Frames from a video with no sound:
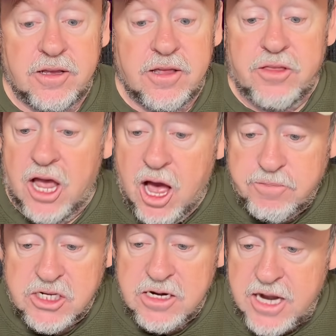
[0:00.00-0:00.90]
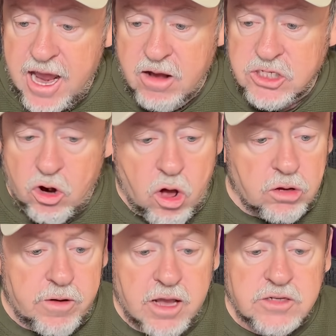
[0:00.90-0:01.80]
The ups and downs and
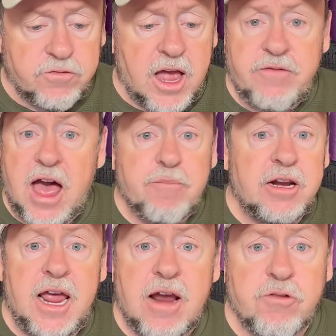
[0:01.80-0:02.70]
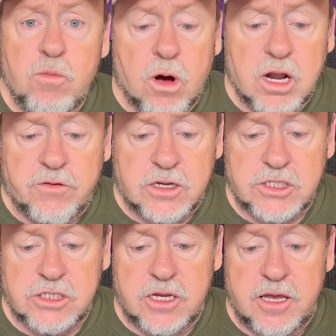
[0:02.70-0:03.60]
all-arounds of life happen to every one of
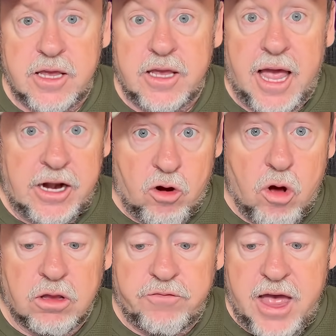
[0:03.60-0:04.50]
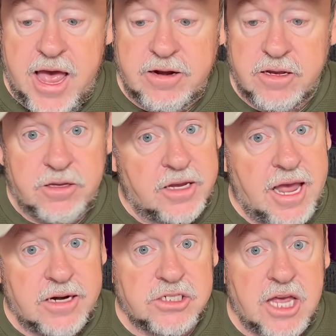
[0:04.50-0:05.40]
us. And in all of that, you
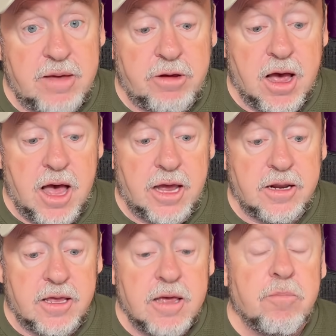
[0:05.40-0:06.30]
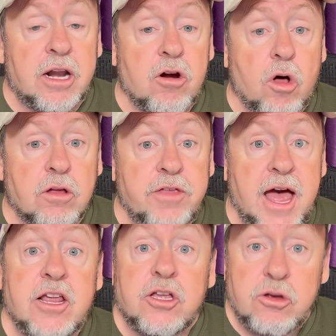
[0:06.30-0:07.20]
can't escape God. But in all of
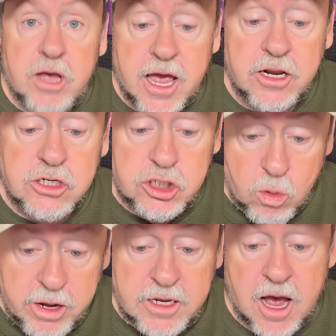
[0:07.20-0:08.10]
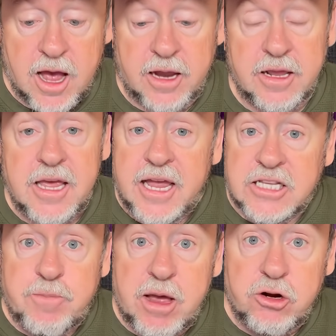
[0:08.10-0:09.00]
that, you can enjoy God. It's
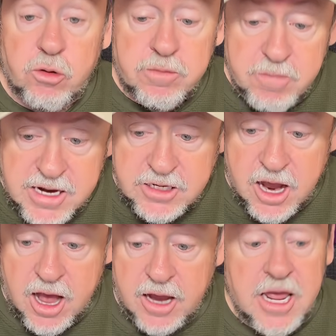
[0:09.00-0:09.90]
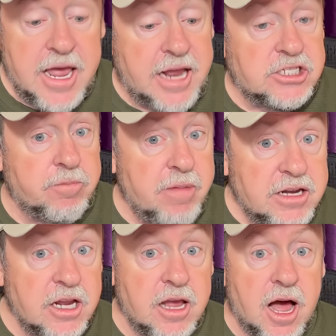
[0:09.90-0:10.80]
better to admit God and submit
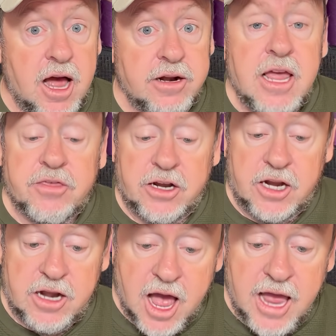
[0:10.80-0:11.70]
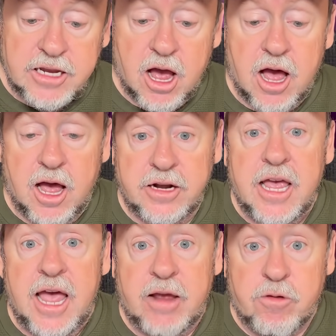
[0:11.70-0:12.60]
to God than deny God
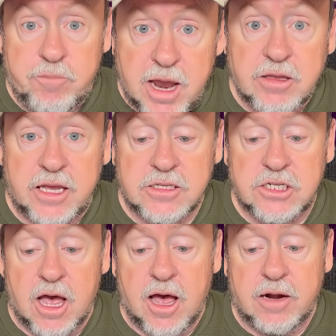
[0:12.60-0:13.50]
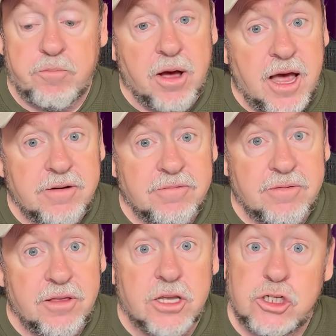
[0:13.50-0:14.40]
and rebel against God. But
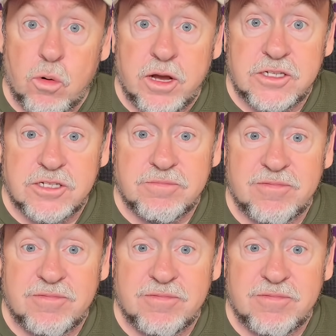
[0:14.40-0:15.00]
the choice